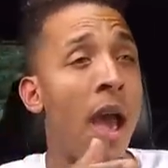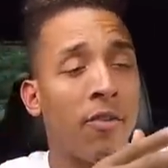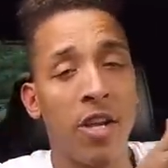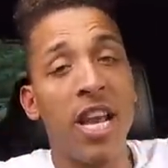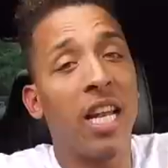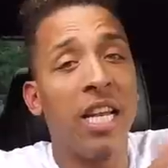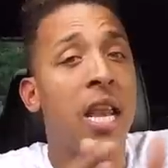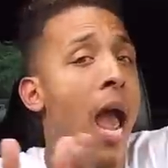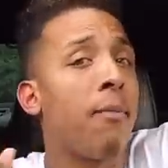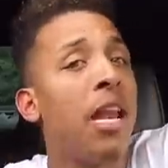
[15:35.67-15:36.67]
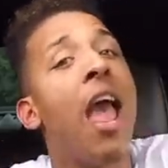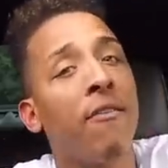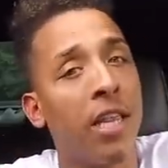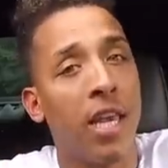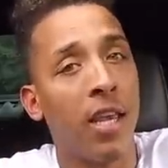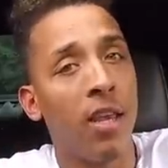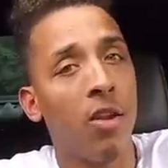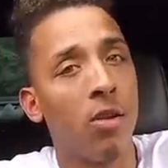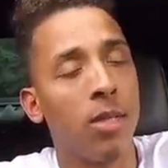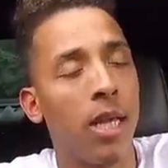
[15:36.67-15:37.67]
After nickel and diamond, everything.
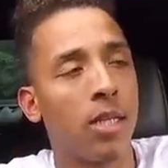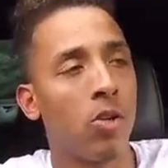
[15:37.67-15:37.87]
You know what I'm saying?